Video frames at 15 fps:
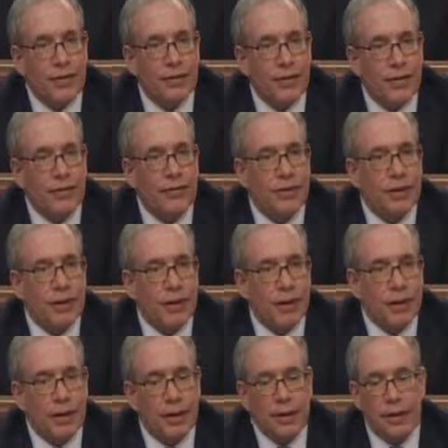investing
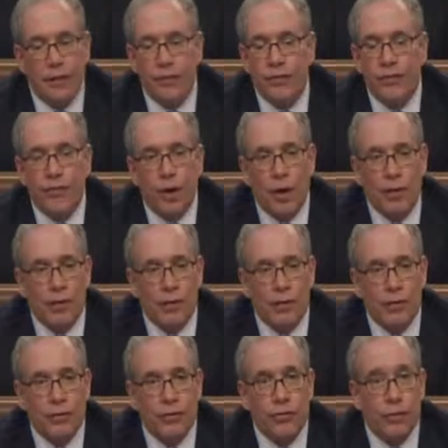in
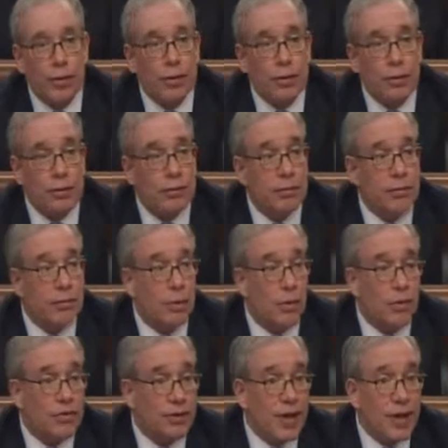infrastructure is critical to
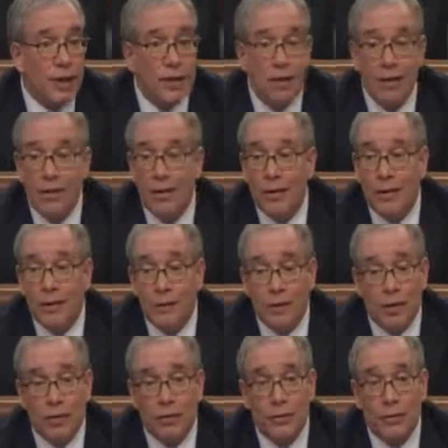our state,
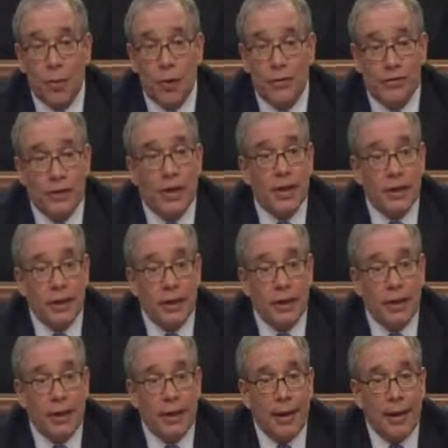critical to our city.
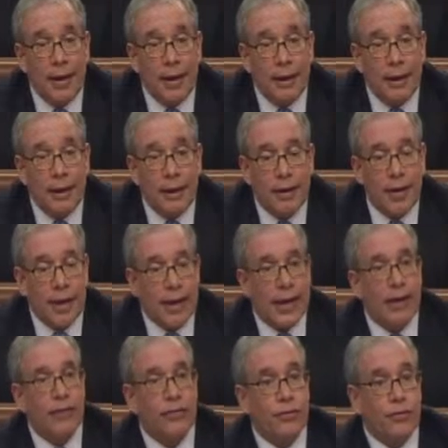And
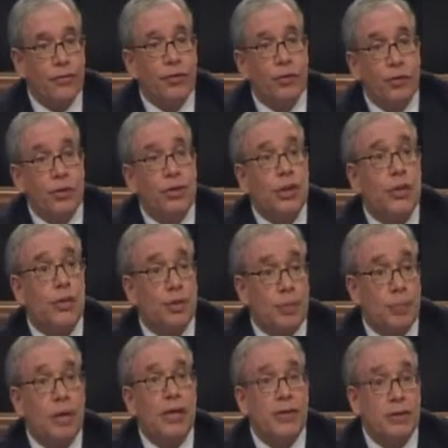again, as a fiduciary to
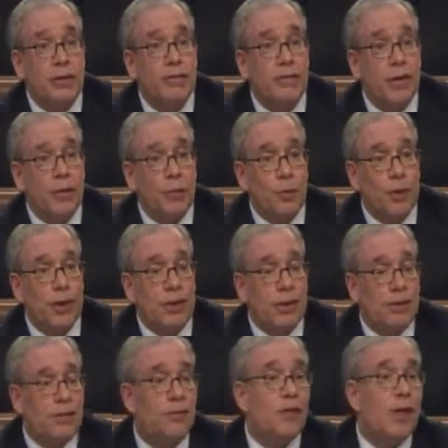the pension fund, we
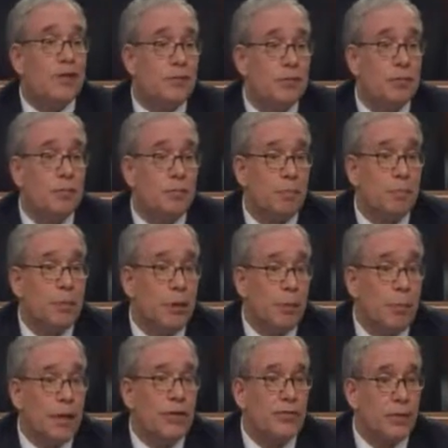invest,
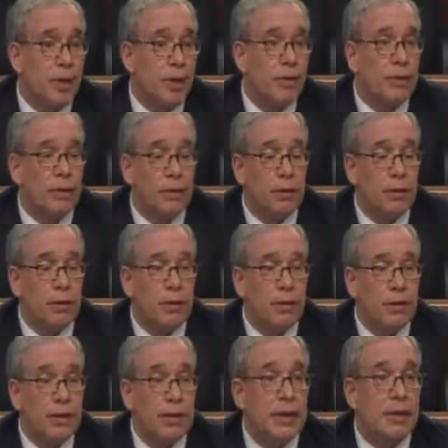based on
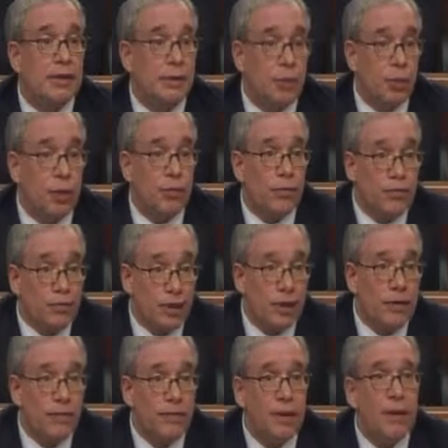the deal that we
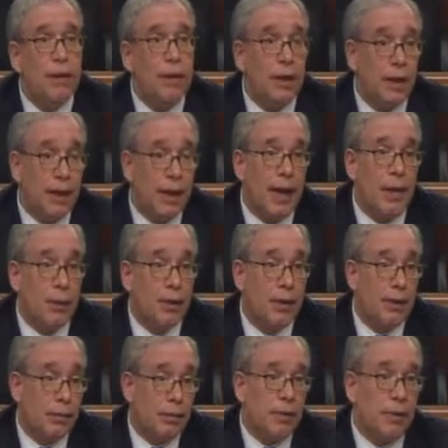receive and how we
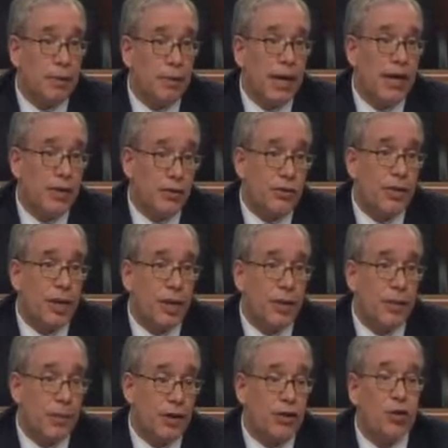can manage that
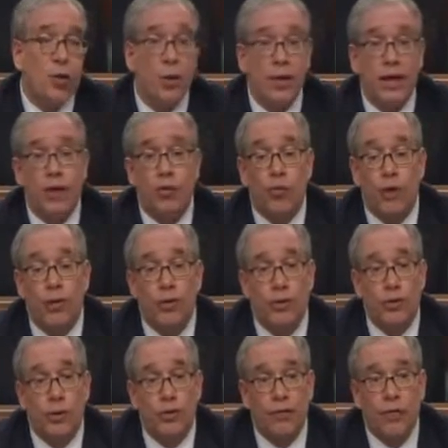and make sure we get a rate of
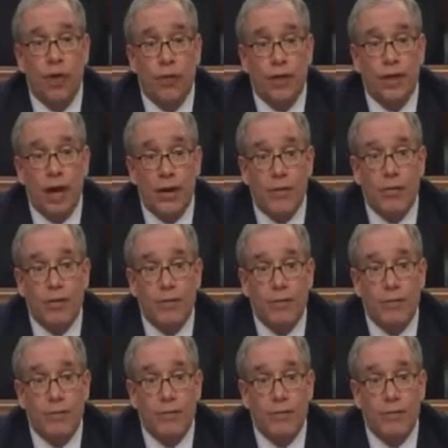return for our retirees.